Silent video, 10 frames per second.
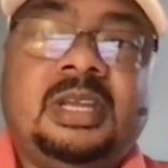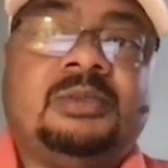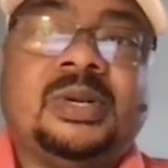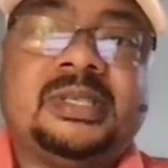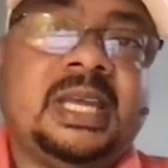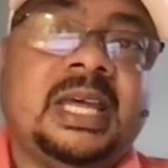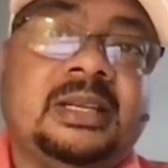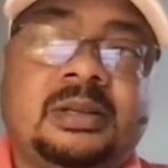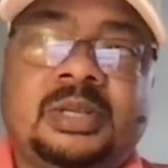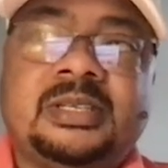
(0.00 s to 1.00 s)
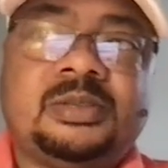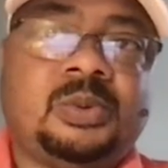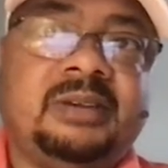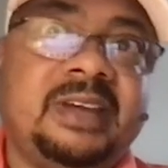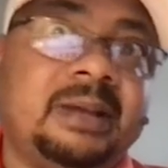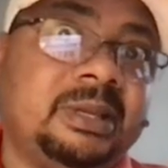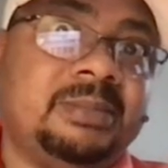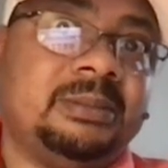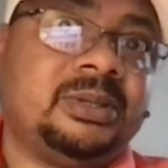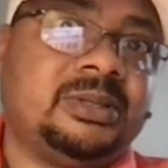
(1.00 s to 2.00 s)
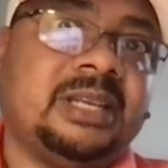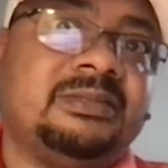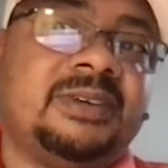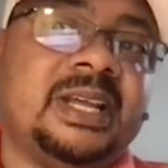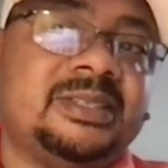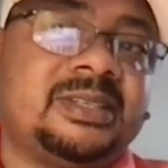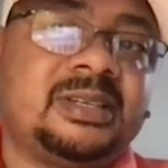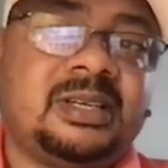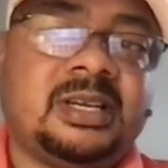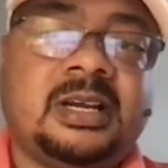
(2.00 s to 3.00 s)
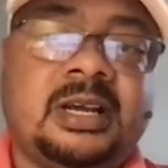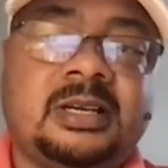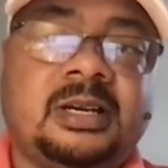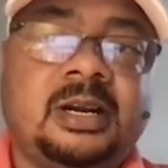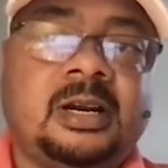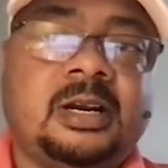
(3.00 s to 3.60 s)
Once again, this is where family members and friends are